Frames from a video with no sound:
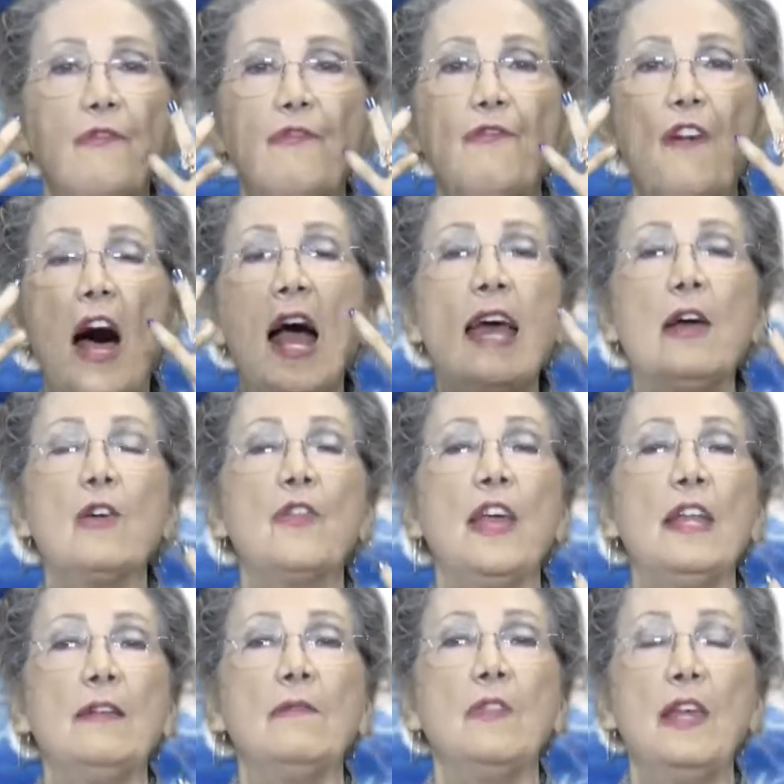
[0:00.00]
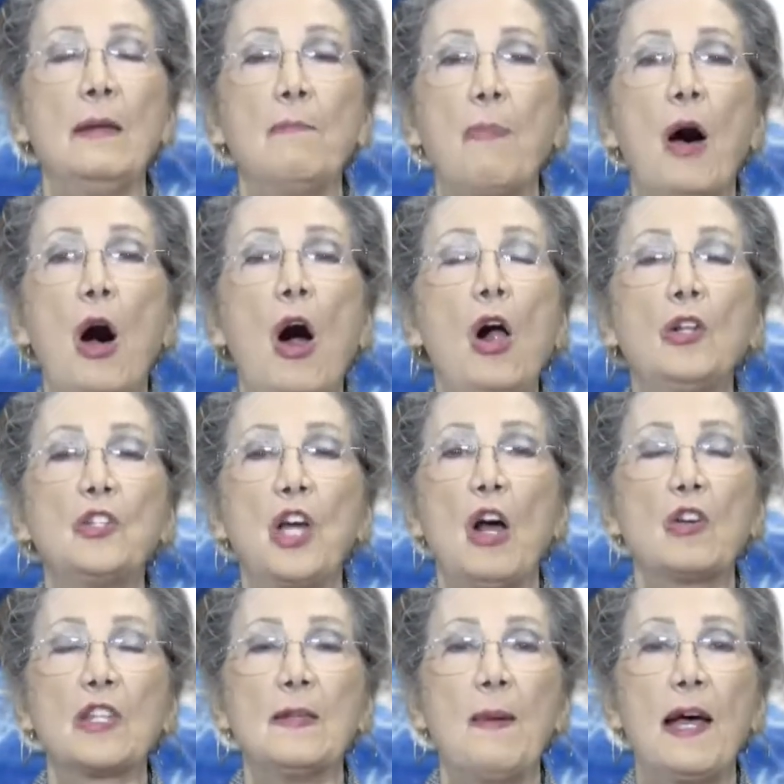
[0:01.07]
fire that Paul
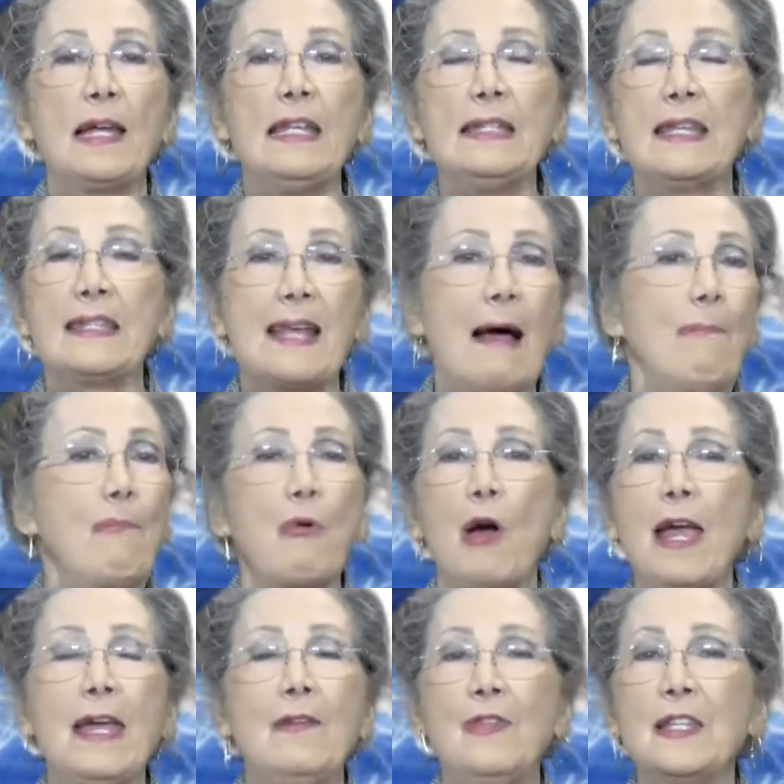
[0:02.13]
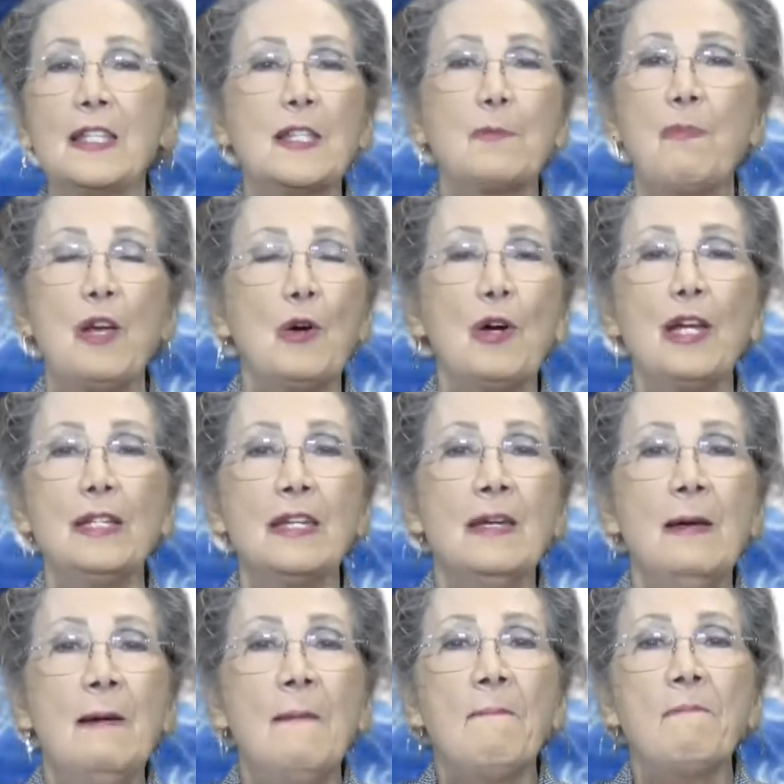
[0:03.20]
talks about, he says, I pray in the Spirit
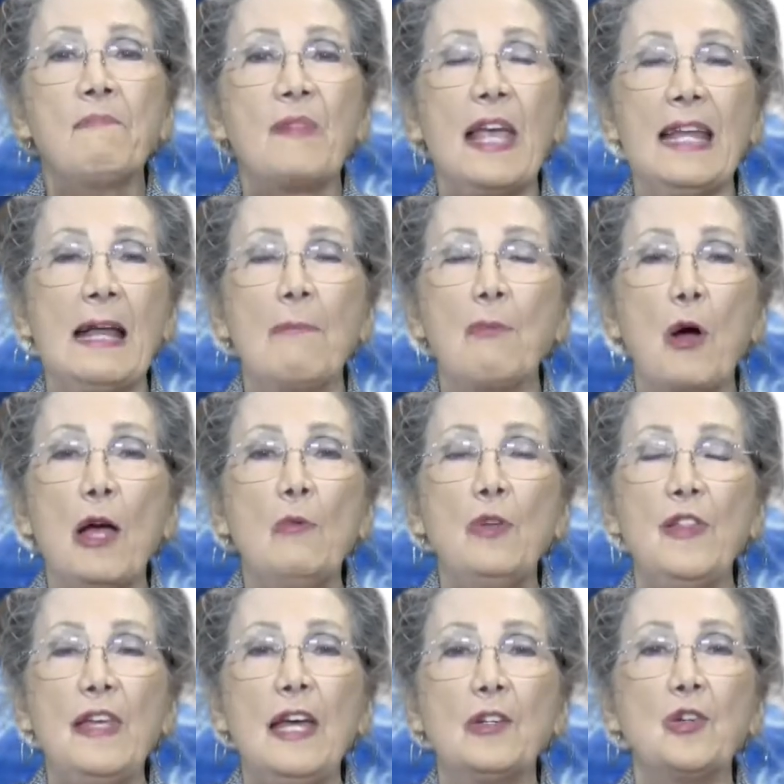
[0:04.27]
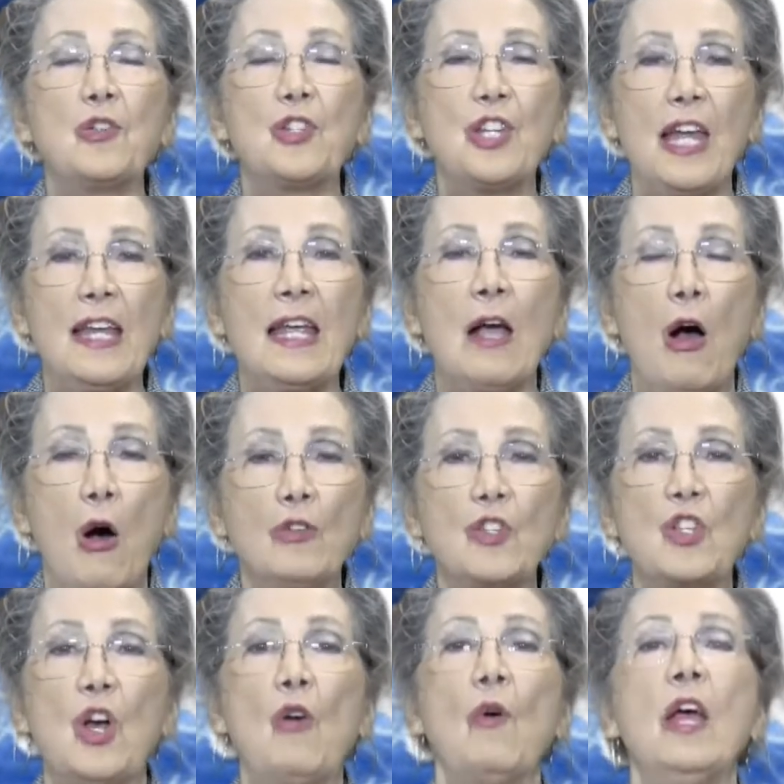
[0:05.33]
and I pray with the understanding
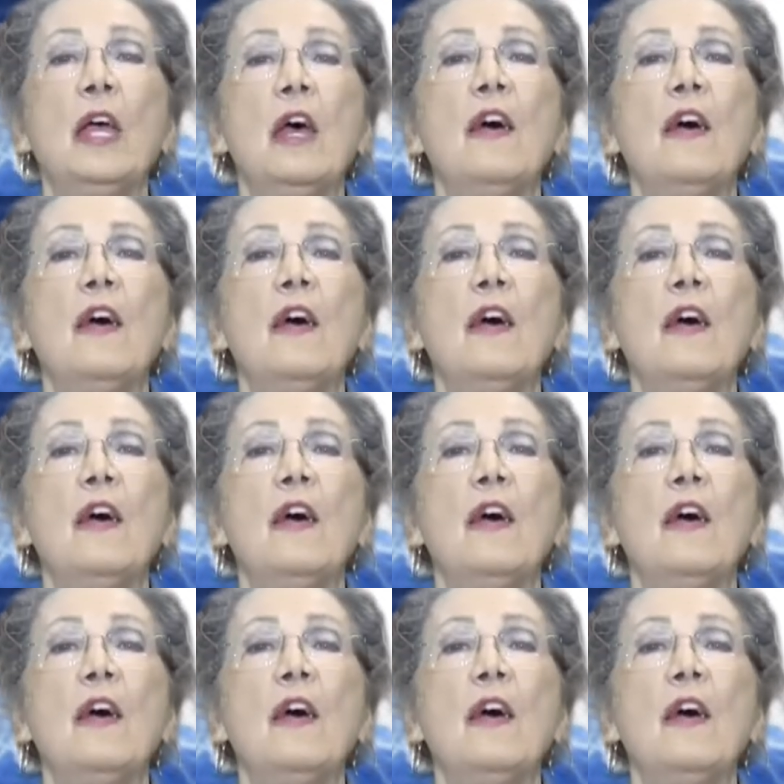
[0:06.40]
also.